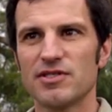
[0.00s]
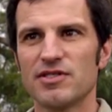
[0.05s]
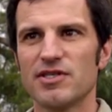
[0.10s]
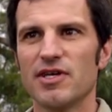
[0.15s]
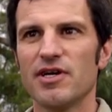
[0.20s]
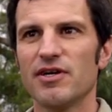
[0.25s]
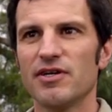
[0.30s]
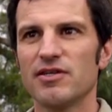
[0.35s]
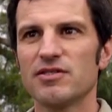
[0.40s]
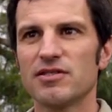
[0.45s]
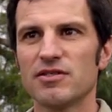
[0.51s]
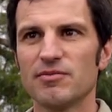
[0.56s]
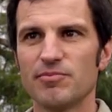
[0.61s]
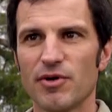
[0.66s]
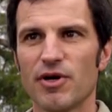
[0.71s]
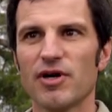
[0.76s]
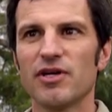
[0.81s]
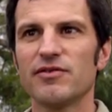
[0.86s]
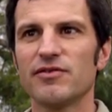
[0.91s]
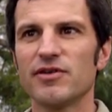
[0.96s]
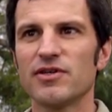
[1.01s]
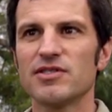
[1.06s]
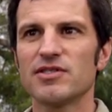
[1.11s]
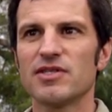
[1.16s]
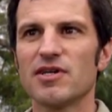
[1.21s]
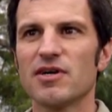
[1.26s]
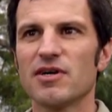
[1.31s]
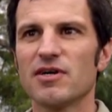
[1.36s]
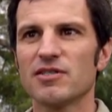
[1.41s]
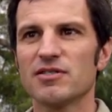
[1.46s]
this area is a
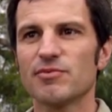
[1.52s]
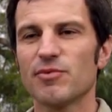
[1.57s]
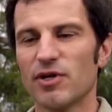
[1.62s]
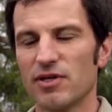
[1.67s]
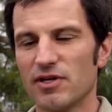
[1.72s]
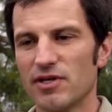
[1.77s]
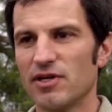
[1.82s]
biodiversity hotspot.